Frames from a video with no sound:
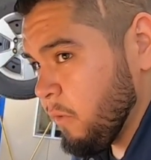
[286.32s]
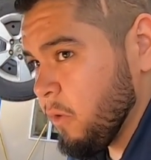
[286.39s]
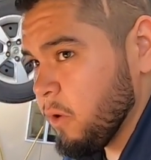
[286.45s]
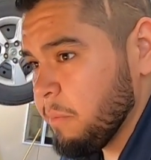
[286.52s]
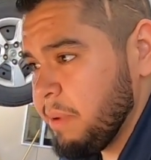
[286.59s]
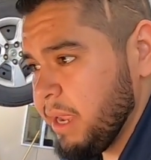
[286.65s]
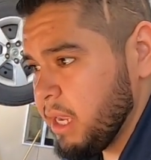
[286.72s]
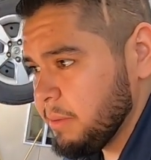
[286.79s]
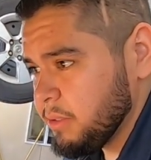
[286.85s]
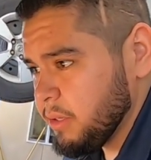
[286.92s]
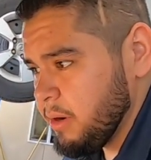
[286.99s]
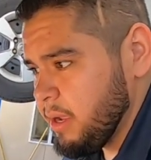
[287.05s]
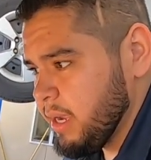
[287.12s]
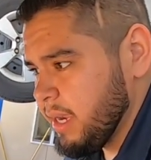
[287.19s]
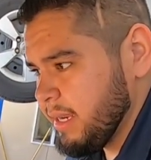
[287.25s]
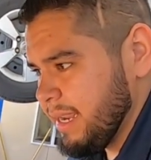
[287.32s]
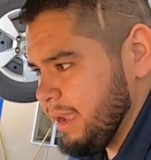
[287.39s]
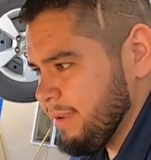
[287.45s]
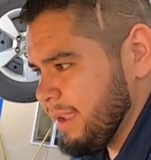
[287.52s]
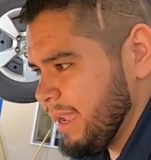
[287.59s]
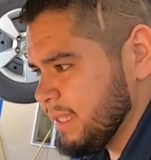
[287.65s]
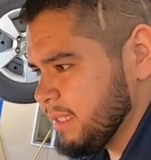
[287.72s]
Ford pickup truck, and
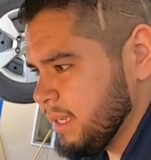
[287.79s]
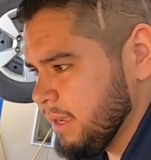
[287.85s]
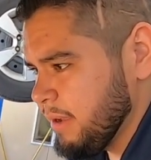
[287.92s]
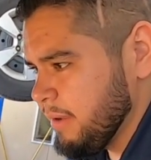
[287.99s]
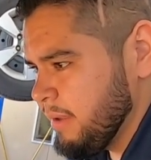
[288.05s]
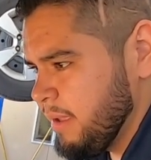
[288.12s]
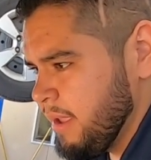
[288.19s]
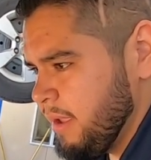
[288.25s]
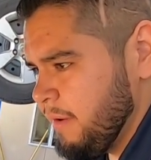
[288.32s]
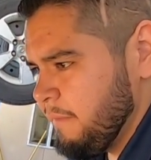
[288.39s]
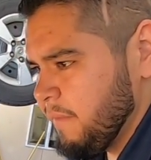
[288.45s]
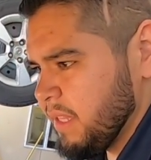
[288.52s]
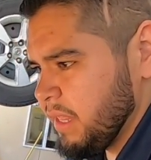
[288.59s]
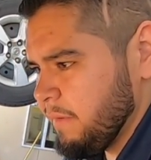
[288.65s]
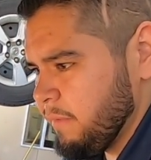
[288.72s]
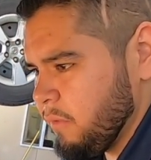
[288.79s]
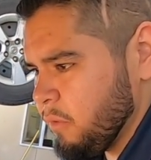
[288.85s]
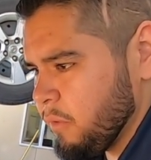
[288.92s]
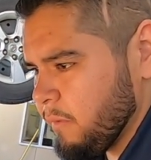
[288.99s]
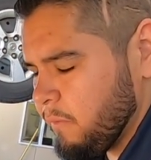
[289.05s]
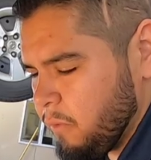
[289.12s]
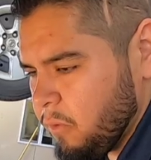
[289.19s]
now he got to
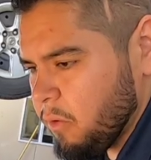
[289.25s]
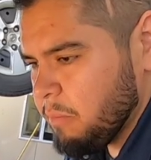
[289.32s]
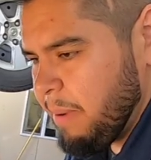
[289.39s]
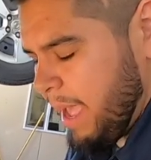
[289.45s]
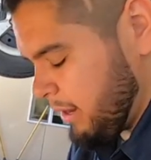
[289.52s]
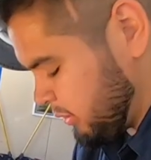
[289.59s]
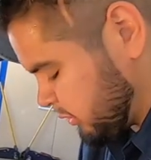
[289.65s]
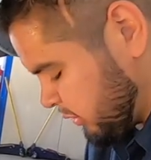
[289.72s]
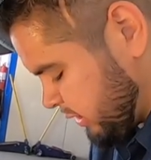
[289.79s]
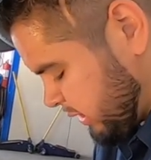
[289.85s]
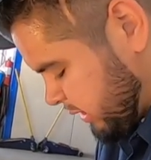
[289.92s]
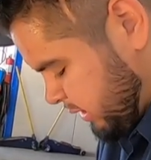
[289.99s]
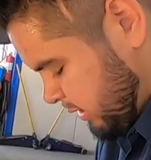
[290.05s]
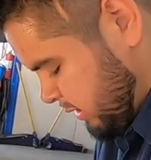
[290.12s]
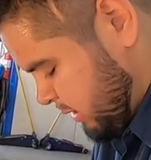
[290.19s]
54 Ford panel truck,